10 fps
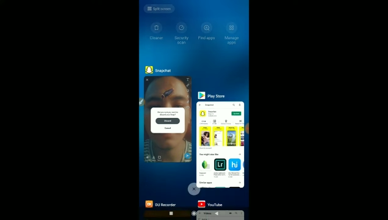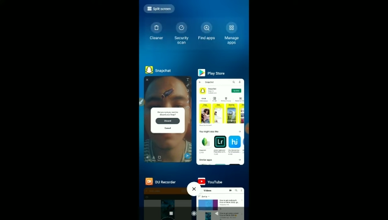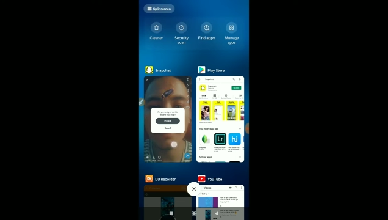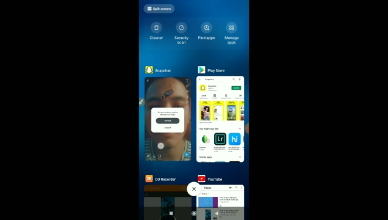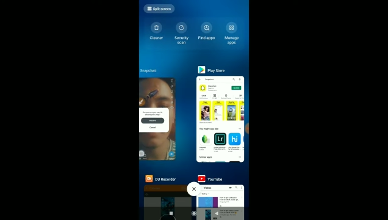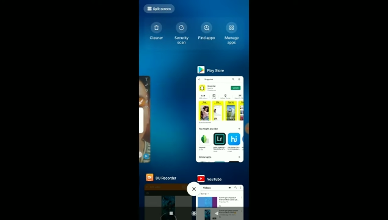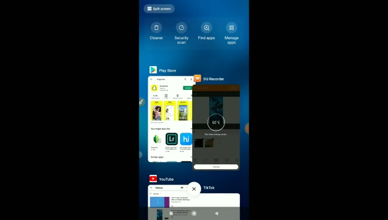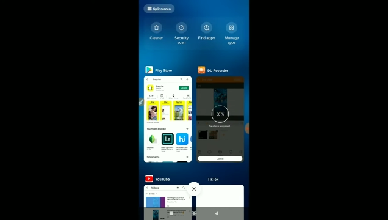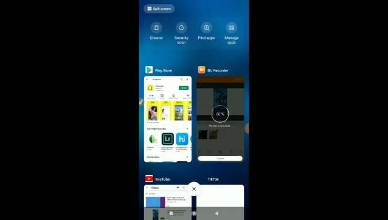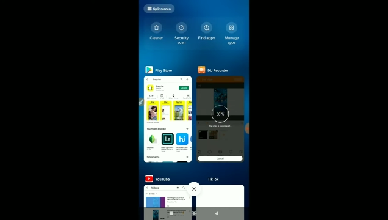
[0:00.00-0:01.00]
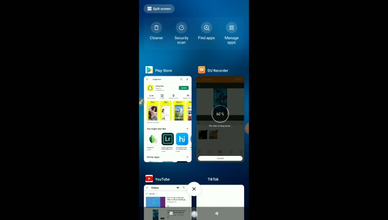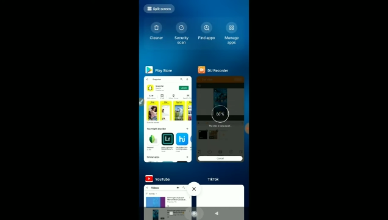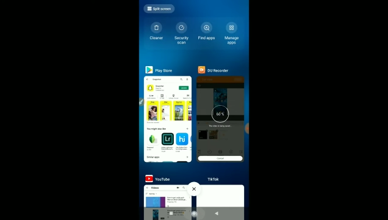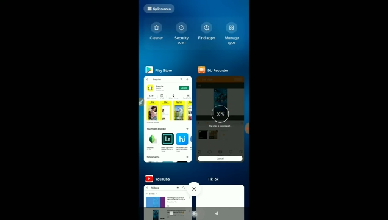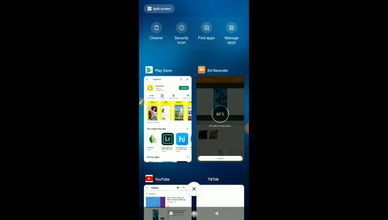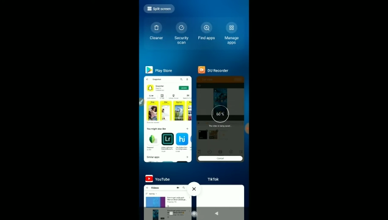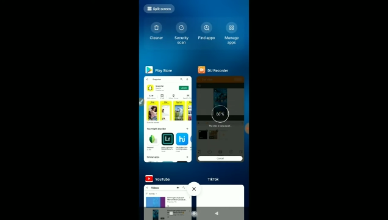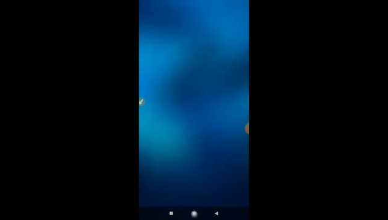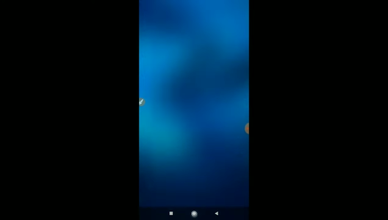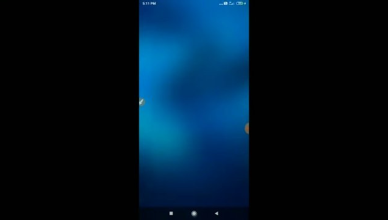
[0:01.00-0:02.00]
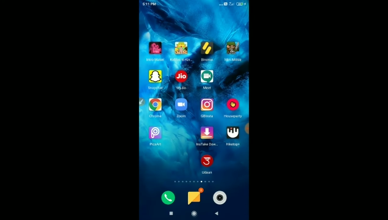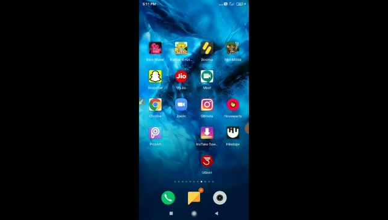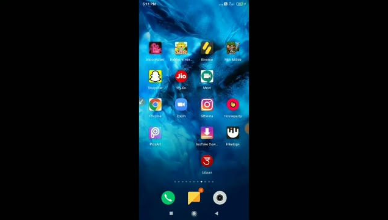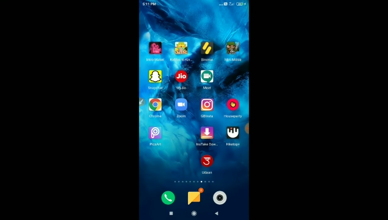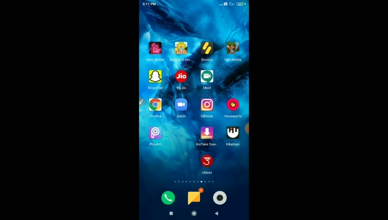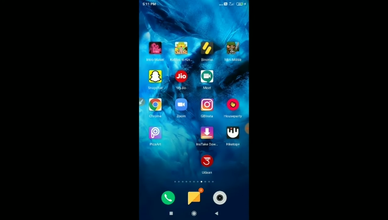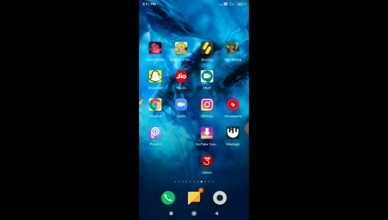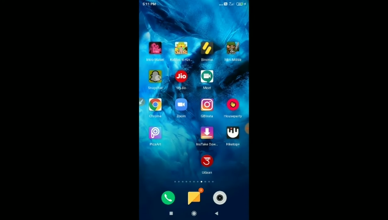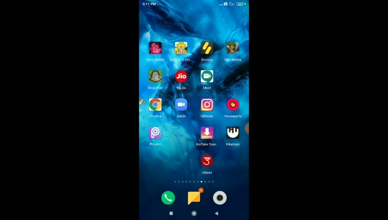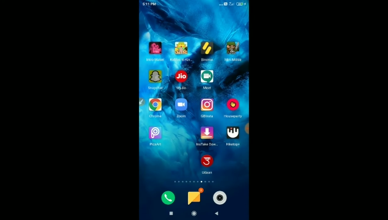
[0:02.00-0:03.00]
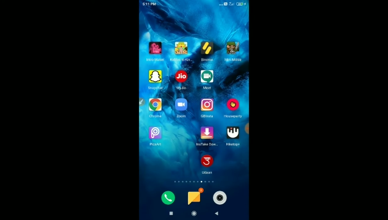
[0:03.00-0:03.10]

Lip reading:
(no speaker visible)